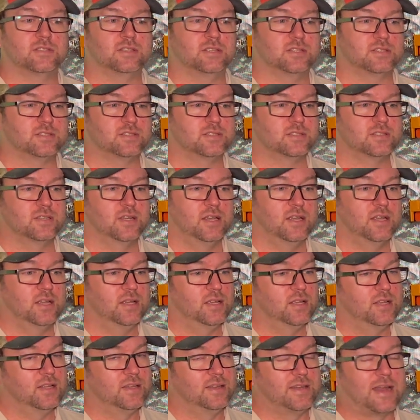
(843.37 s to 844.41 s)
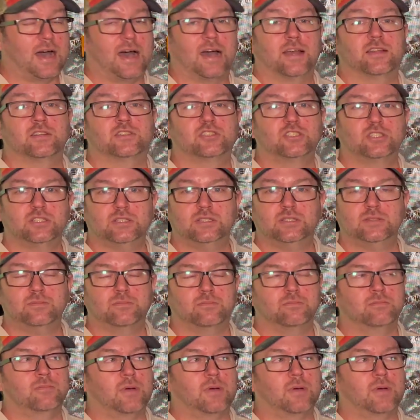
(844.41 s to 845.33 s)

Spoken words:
It's not cheap.